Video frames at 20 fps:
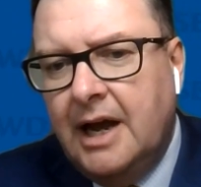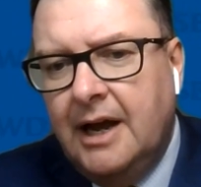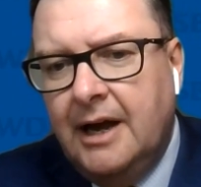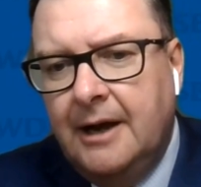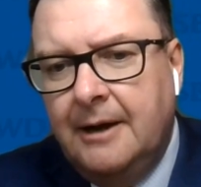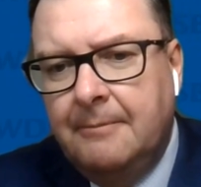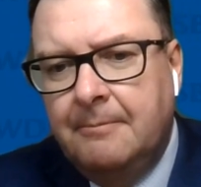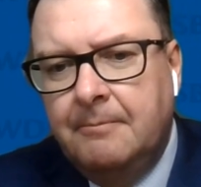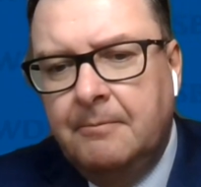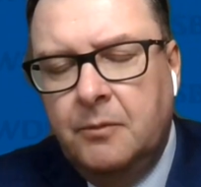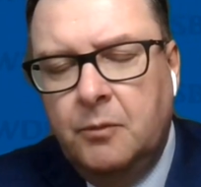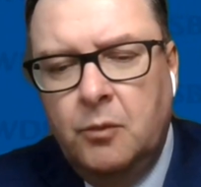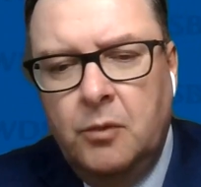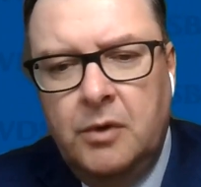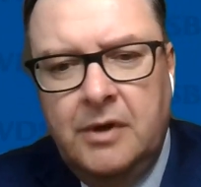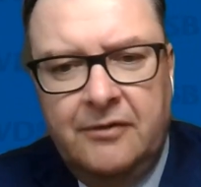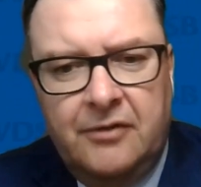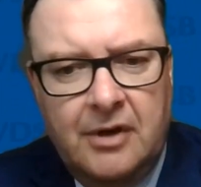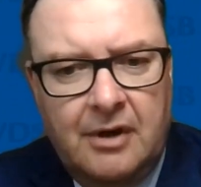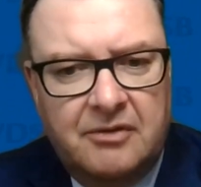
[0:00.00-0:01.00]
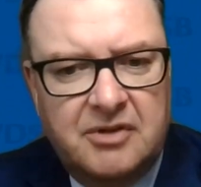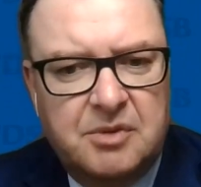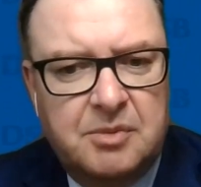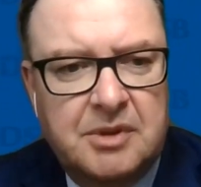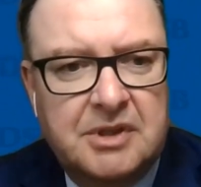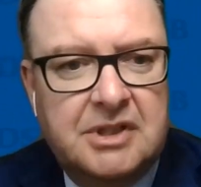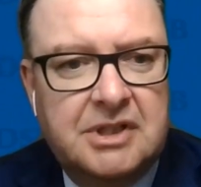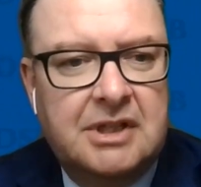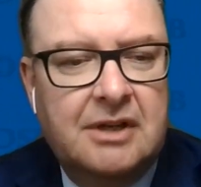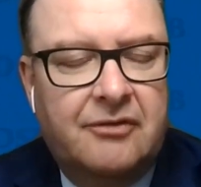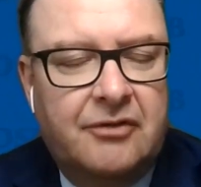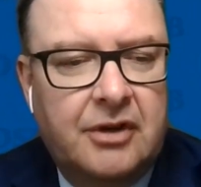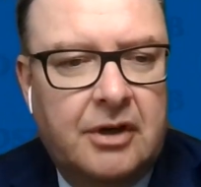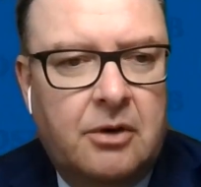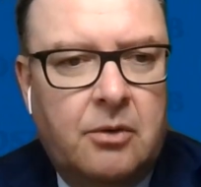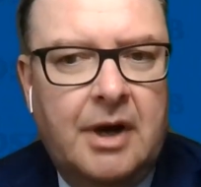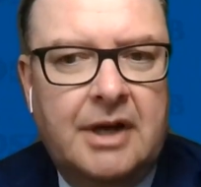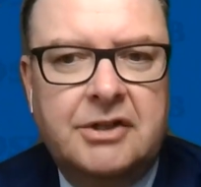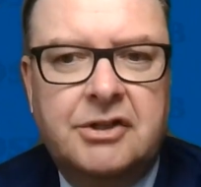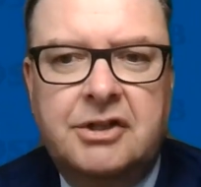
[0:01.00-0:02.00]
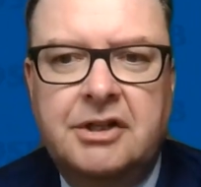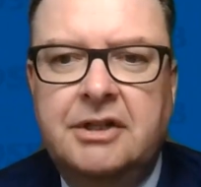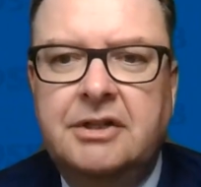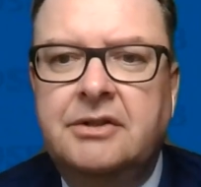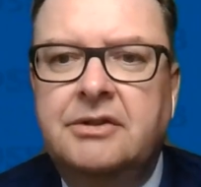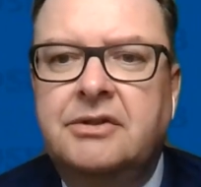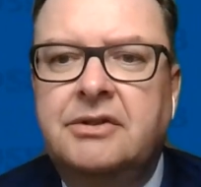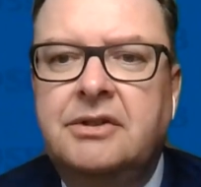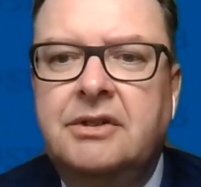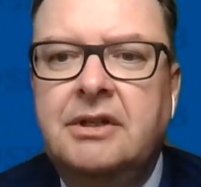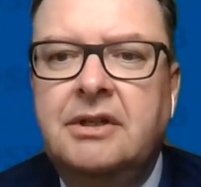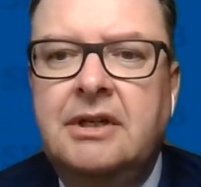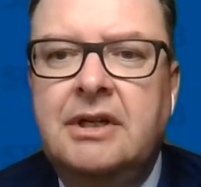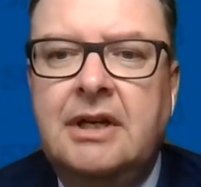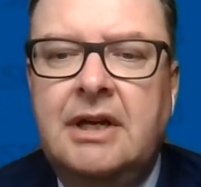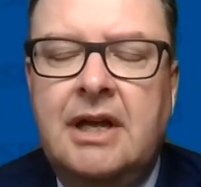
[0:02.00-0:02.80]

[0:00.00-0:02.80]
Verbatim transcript: um, if you have specific questions